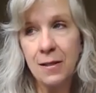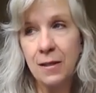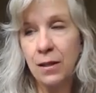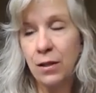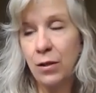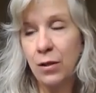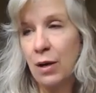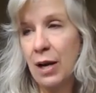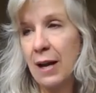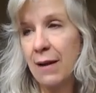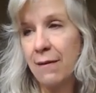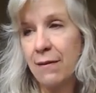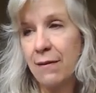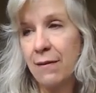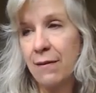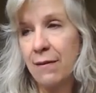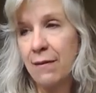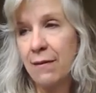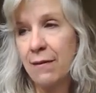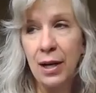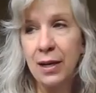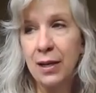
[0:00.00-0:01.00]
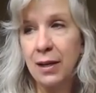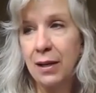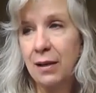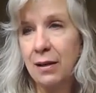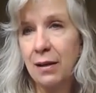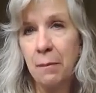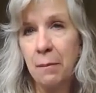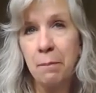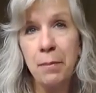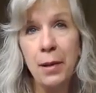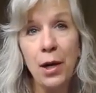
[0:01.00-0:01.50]
you're having to break a
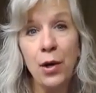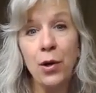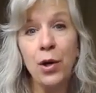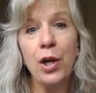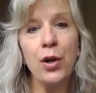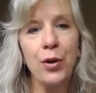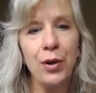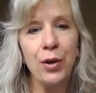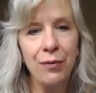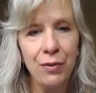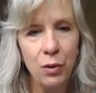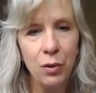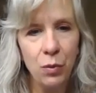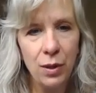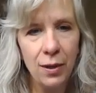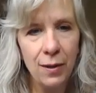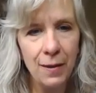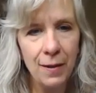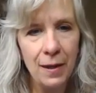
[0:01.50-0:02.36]
barrier, if you will,